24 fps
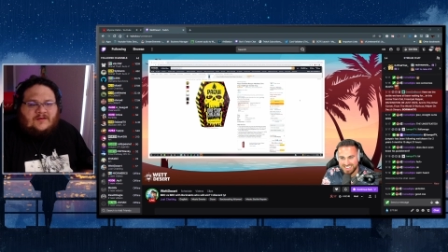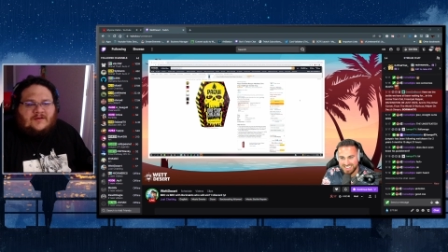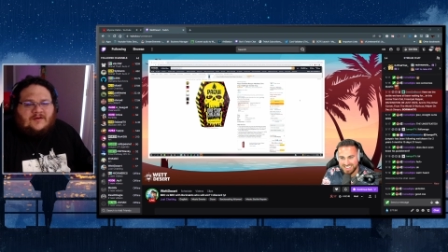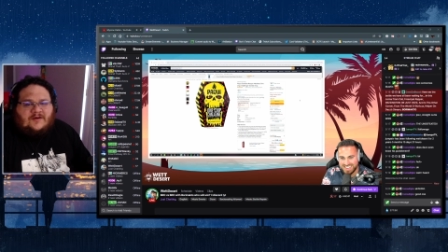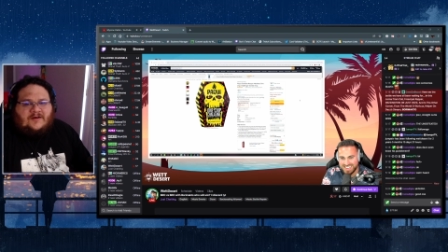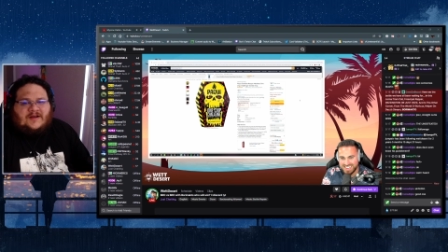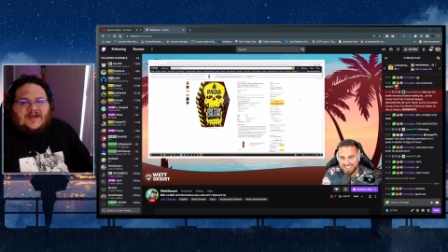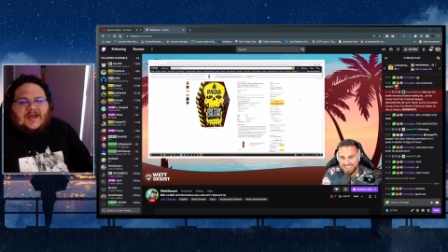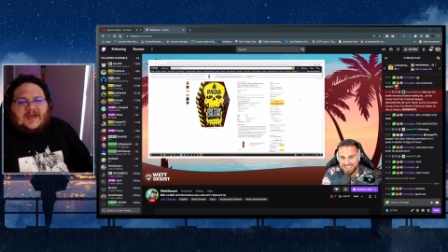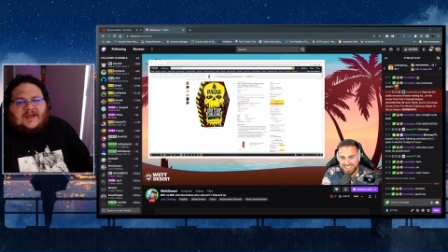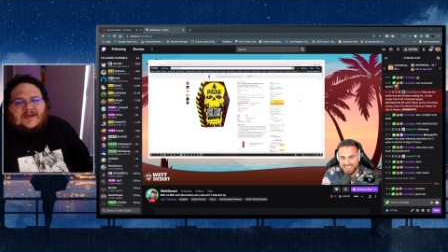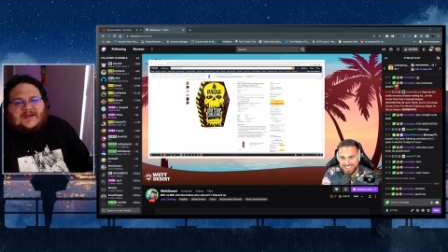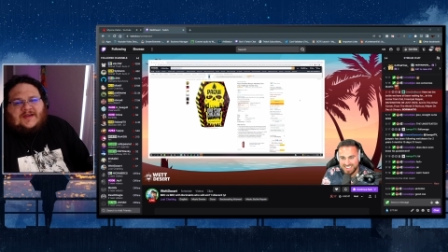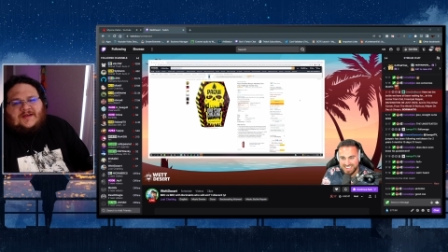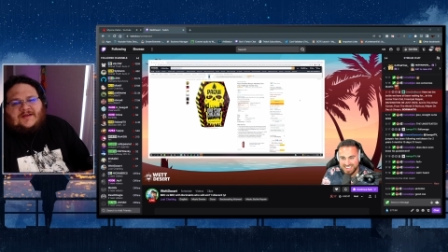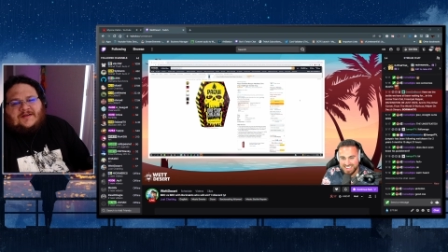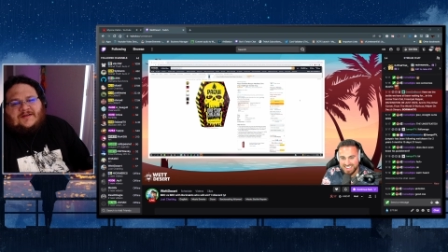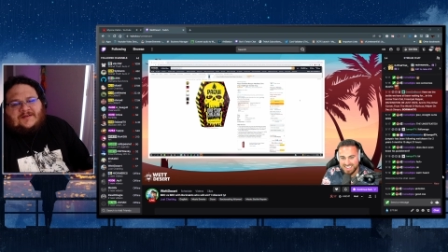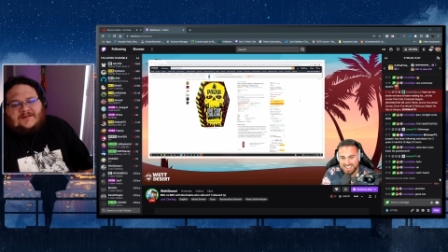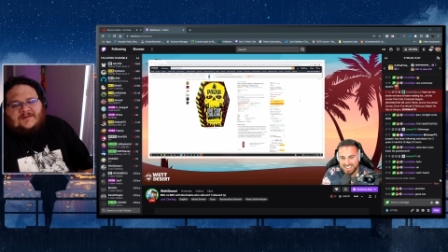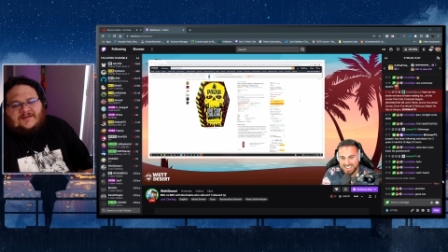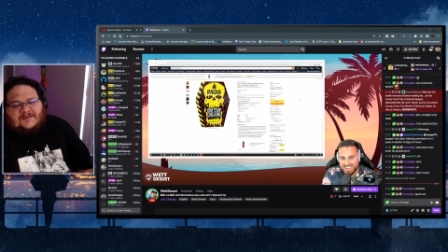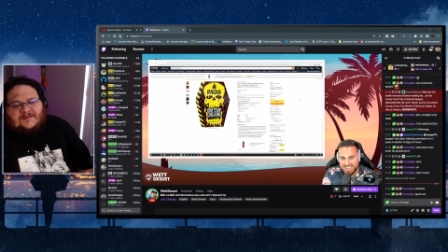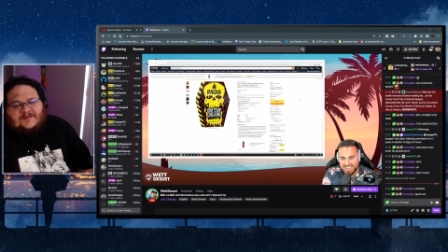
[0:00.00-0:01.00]
Okay.
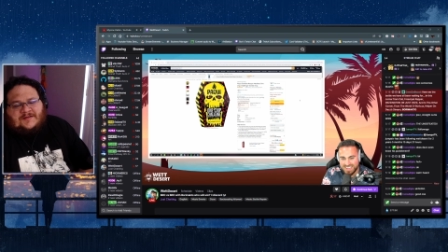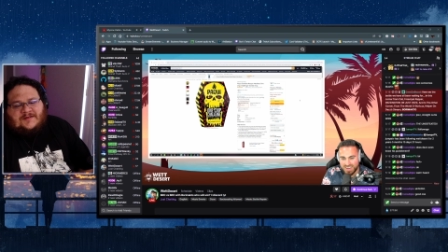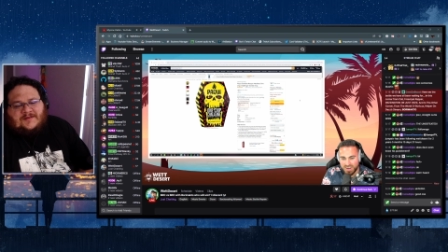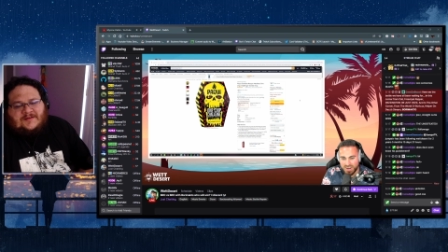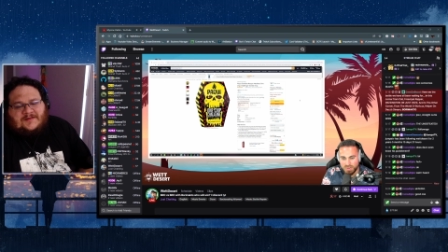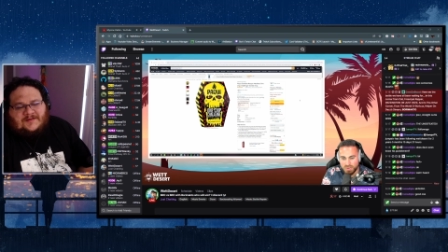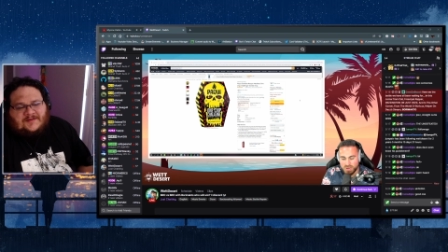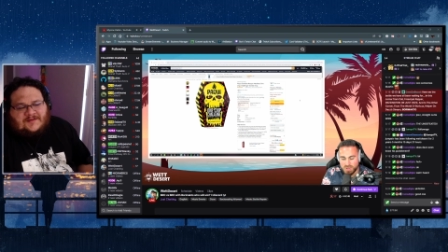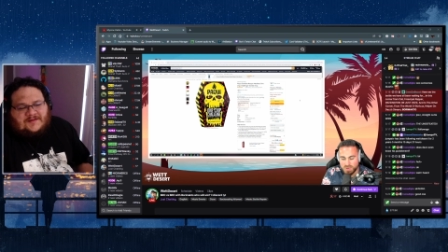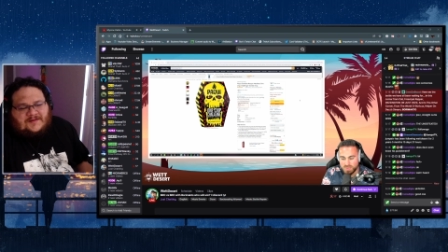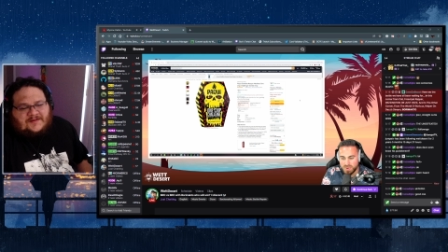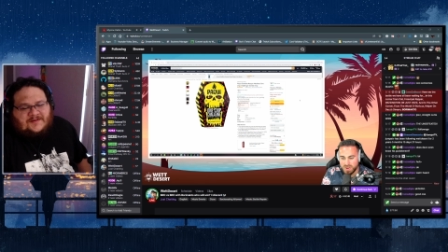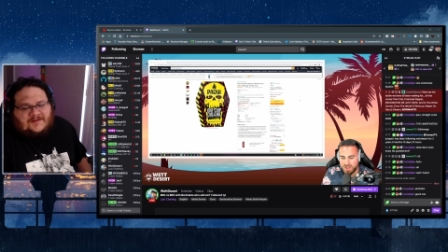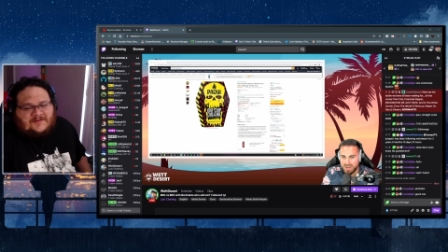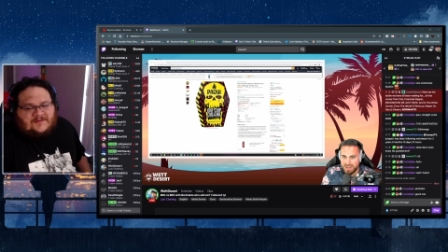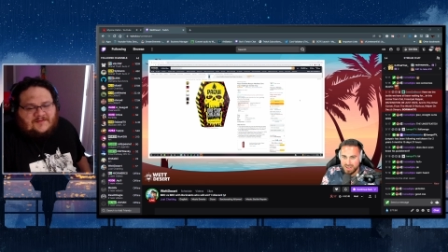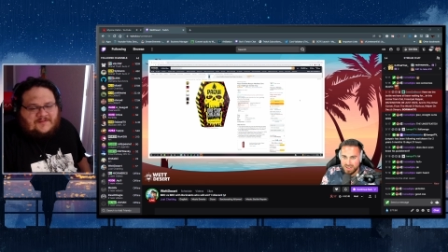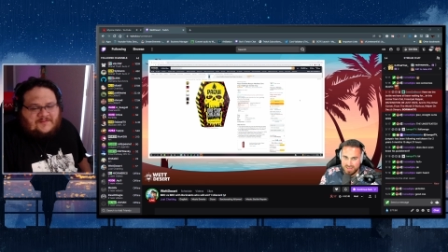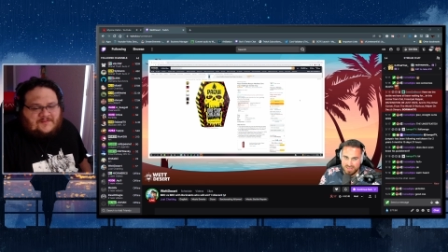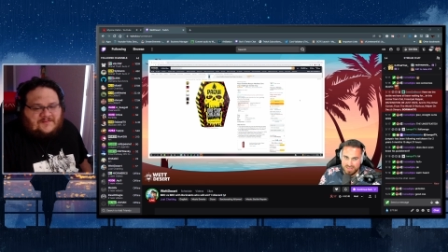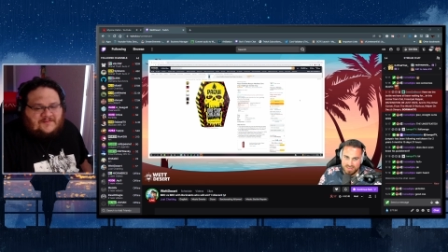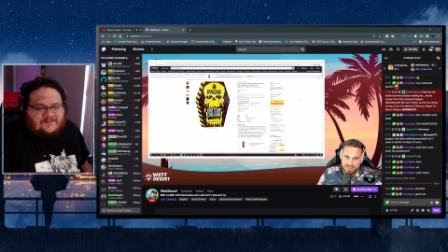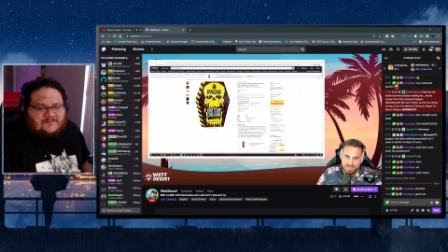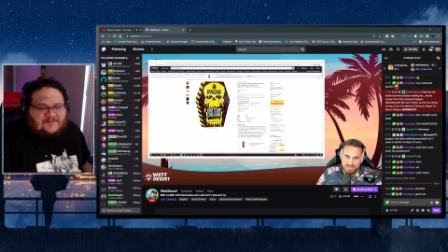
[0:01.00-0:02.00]

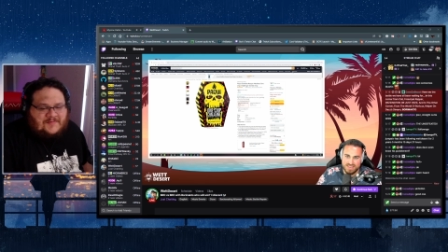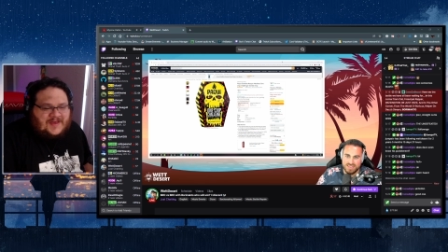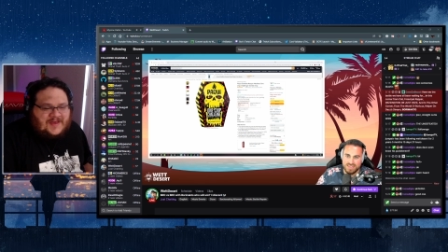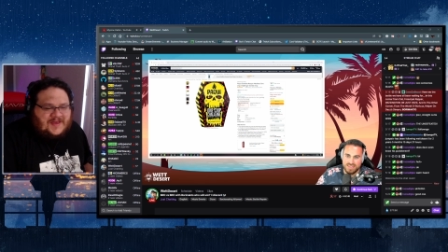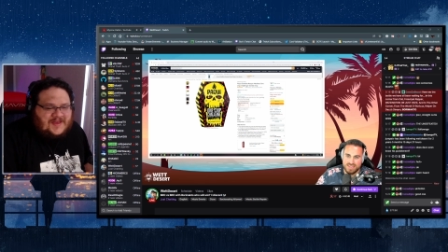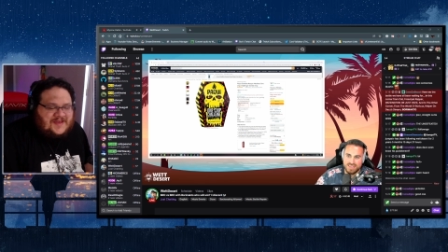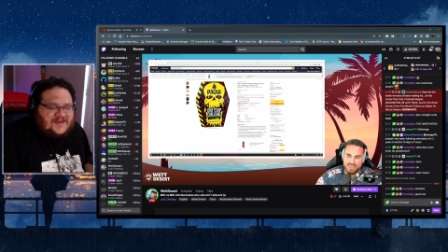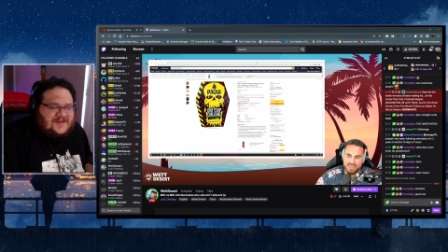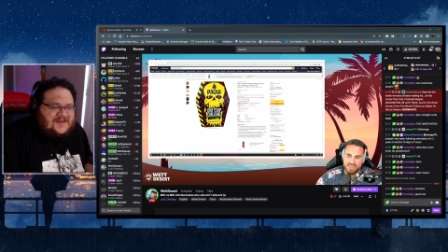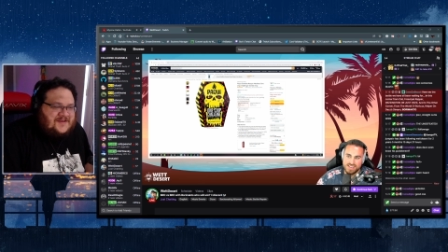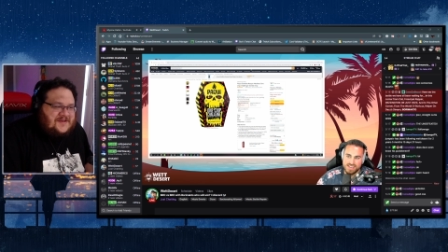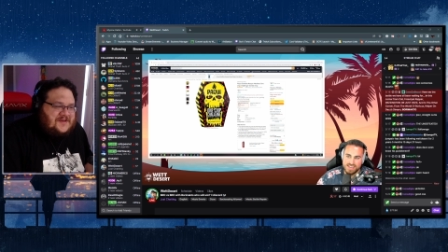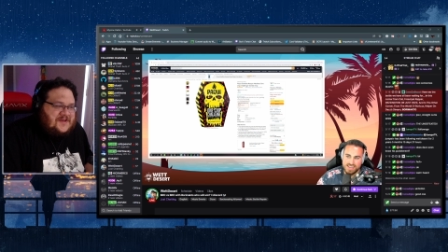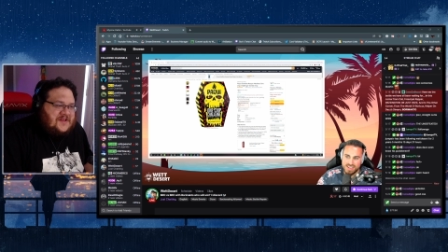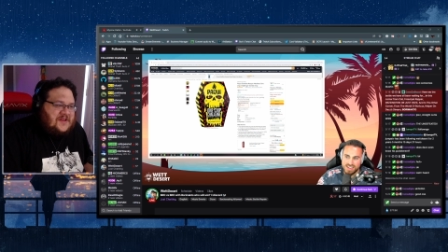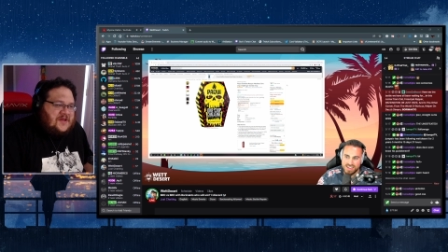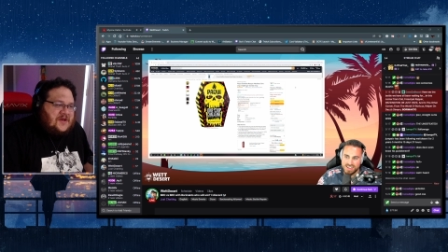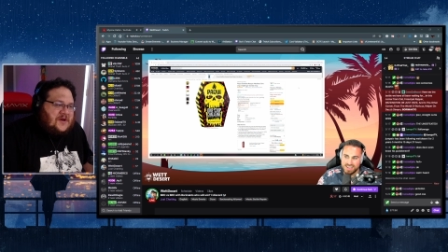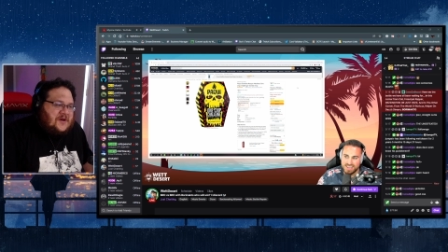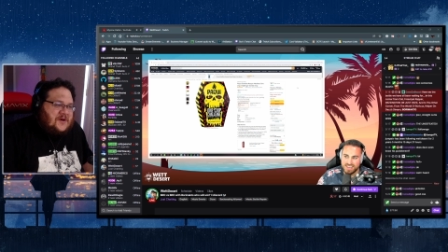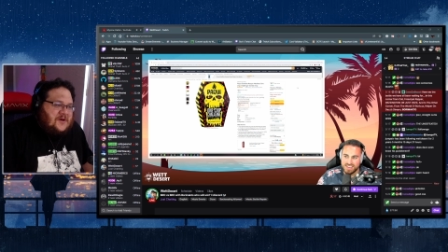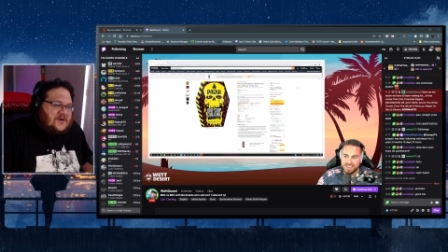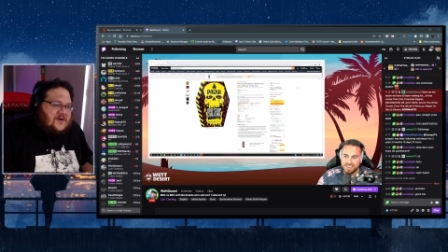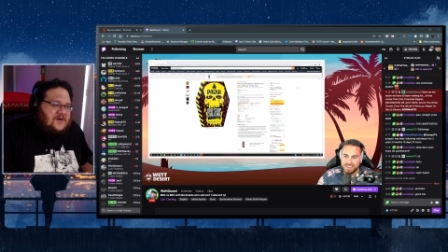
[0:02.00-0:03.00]
Me, you
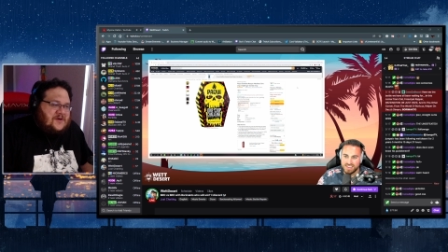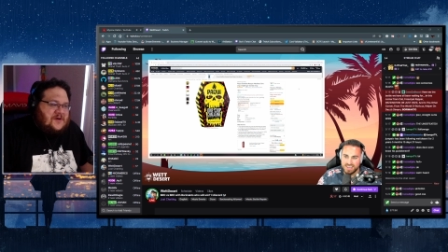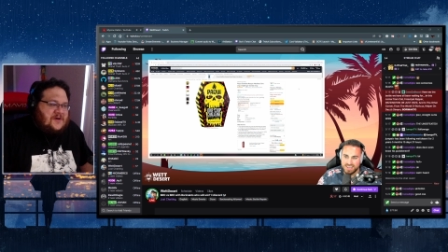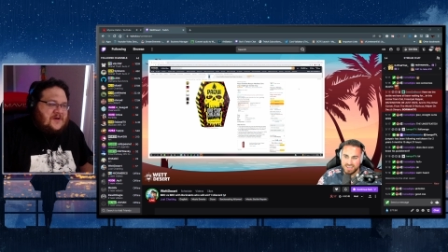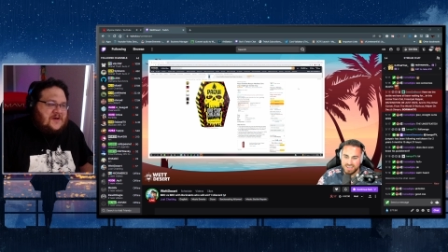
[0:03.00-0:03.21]
know,